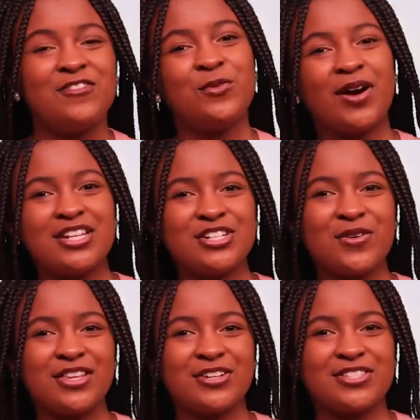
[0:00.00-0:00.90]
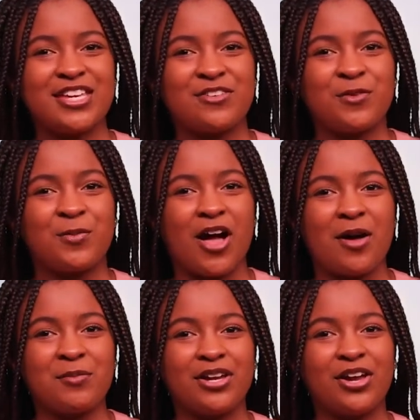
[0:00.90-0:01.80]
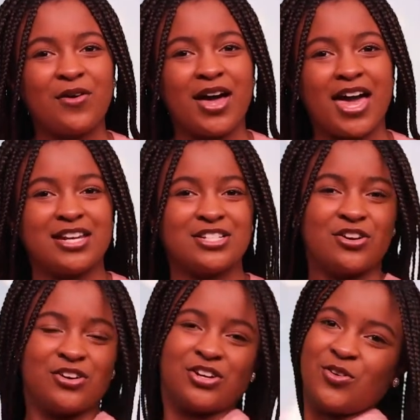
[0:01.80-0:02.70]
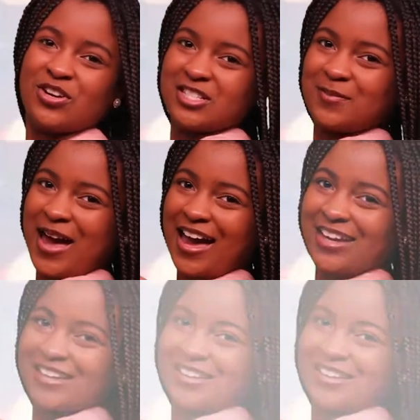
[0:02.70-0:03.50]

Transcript: If you want to show a little skin for prom, go ahead and show your gorgeous back.